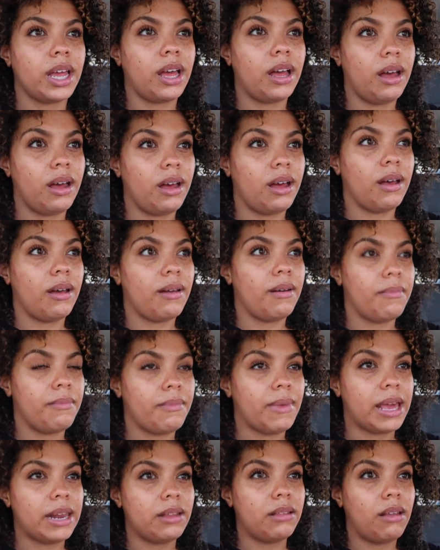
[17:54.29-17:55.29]

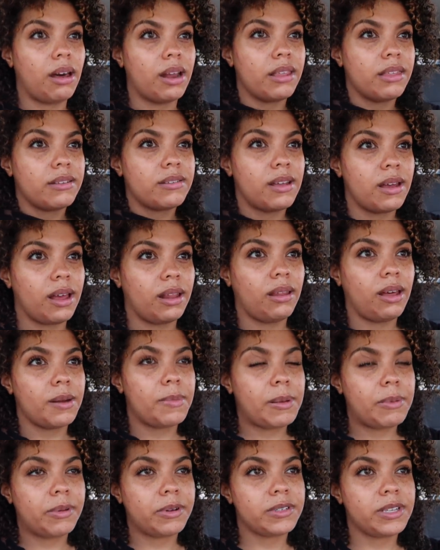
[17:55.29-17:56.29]
Um, and a lot of the a lot
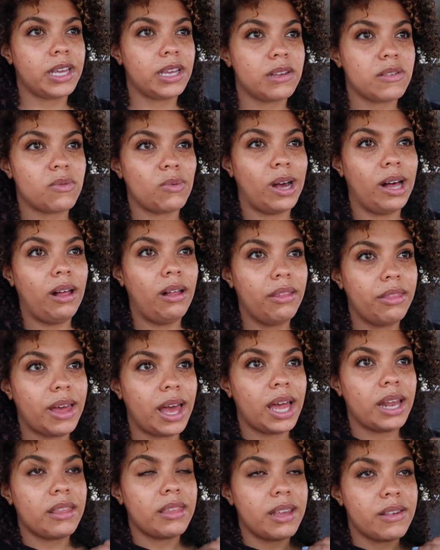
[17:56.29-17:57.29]
of people are saying as well
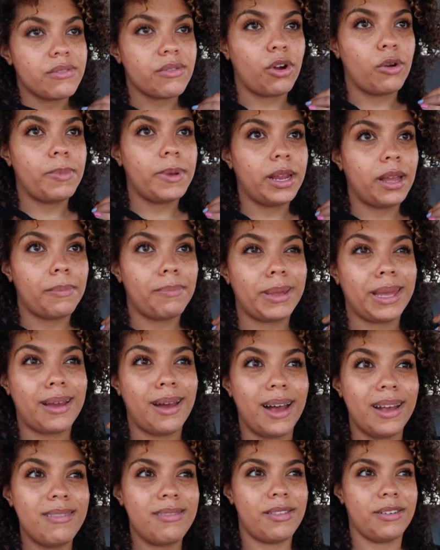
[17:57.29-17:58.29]
that things are opening up
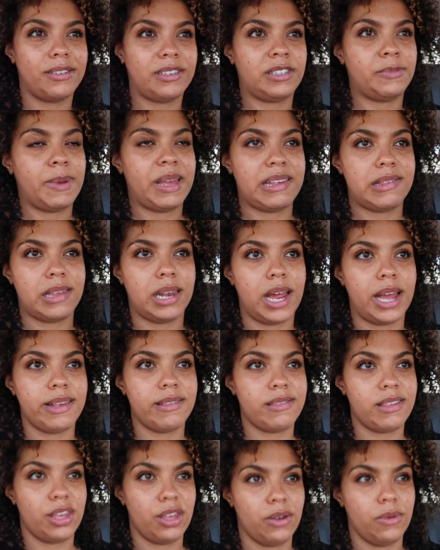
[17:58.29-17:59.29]
because there's space in
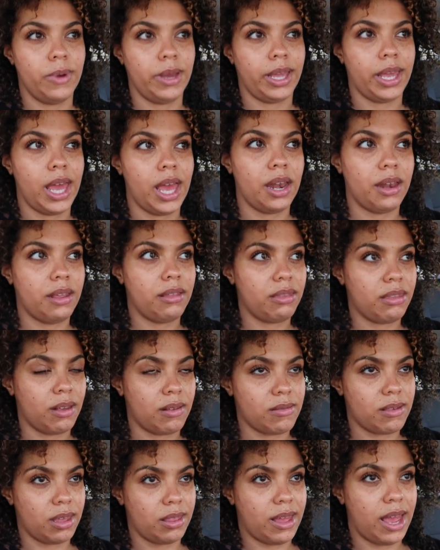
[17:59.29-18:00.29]
ICU again and
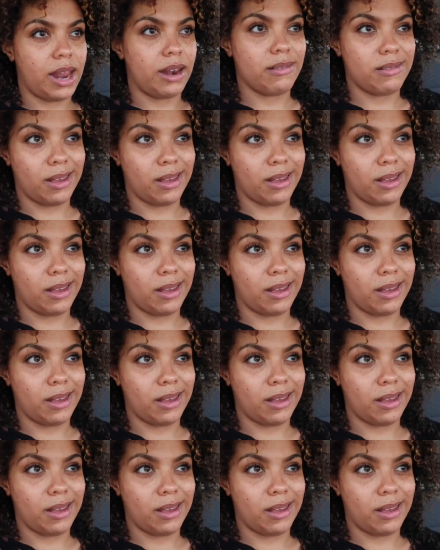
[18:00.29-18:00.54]
things like that.